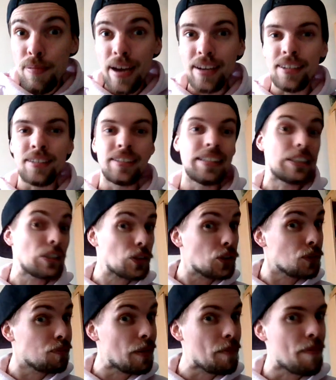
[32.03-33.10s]
be better. It
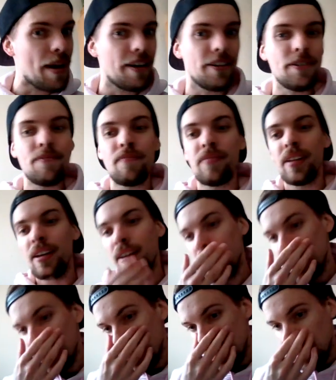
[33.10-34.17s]
could be better.
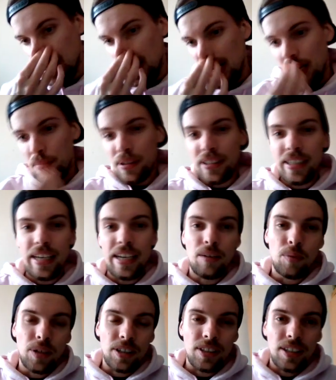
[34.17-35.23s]
But yeah,
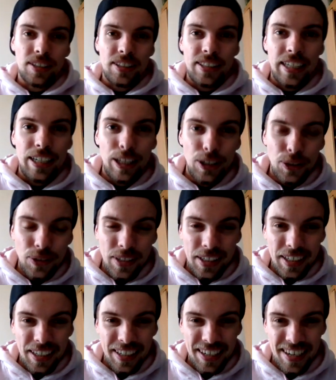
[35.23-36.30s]
we're gonna take a
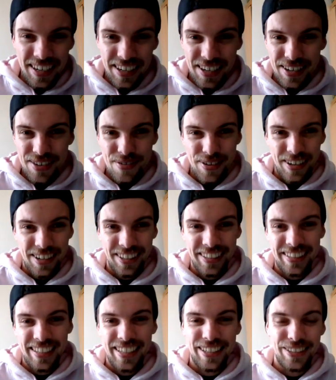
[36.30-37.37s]
look. We're gonna
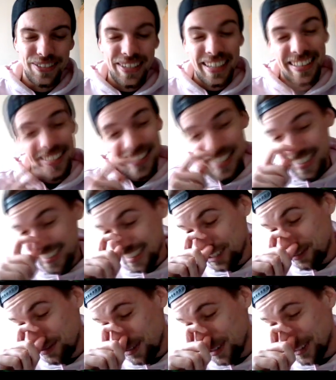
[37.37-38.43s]
take a look at the deck
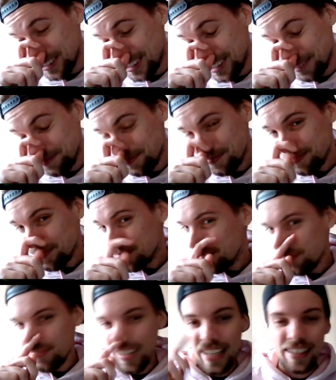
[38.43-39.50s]
list first,
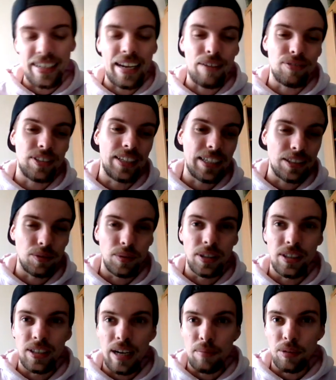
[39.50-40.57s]
and then after that,
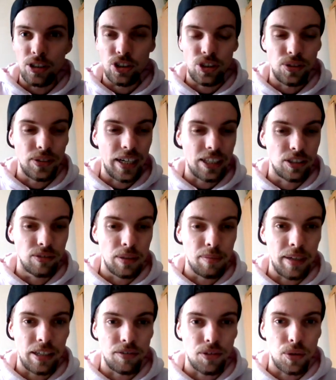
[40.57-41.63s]
I'm gonna show you guys a
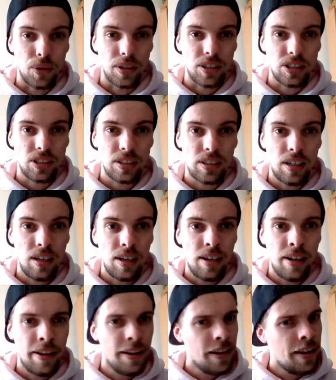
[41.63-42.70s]
replay, of course.
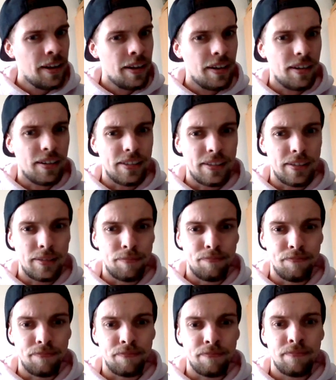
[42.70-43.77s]

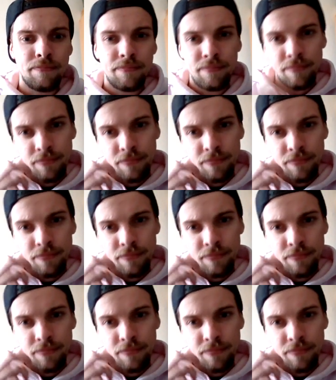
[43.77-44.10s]
When